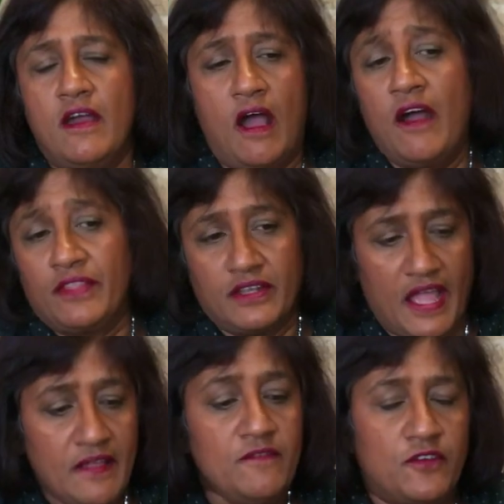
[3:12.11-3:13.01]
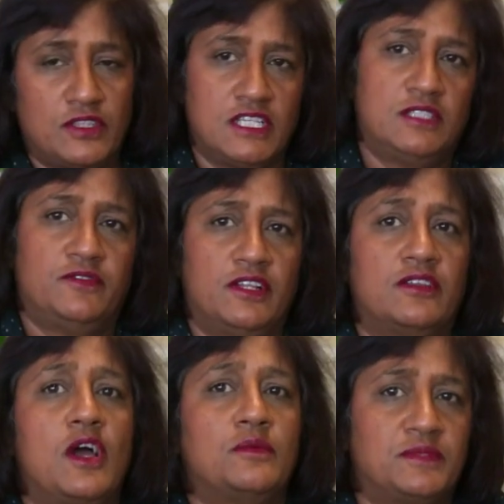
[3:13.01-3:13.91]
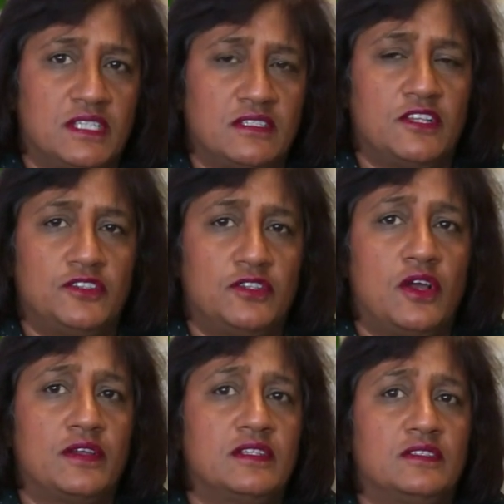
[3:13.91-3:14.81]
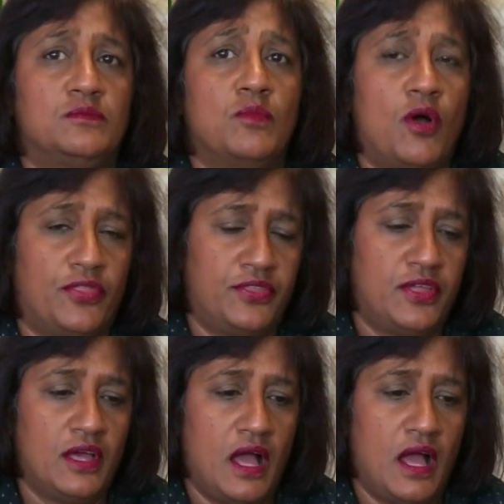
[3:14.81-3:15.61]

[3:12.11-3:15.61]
other name for this Phalaenopsis, as you know, is moth